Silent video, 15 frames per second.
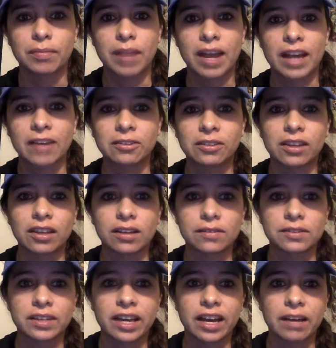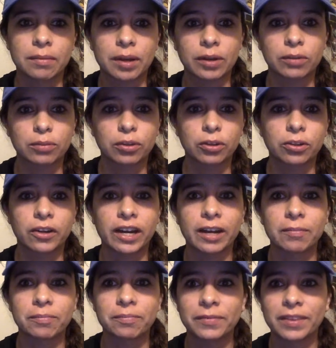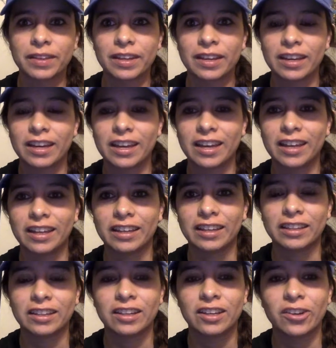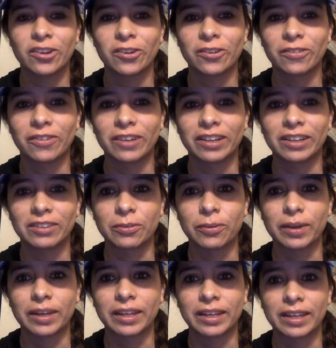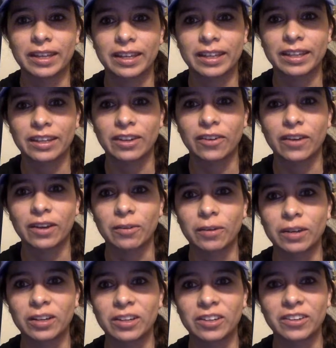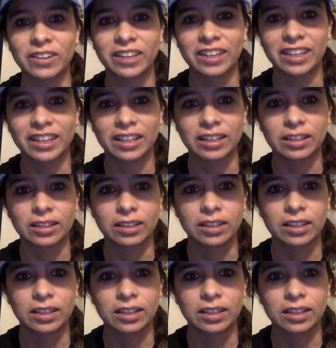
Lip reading: I would love to have my own program and run it the way I want to do it, and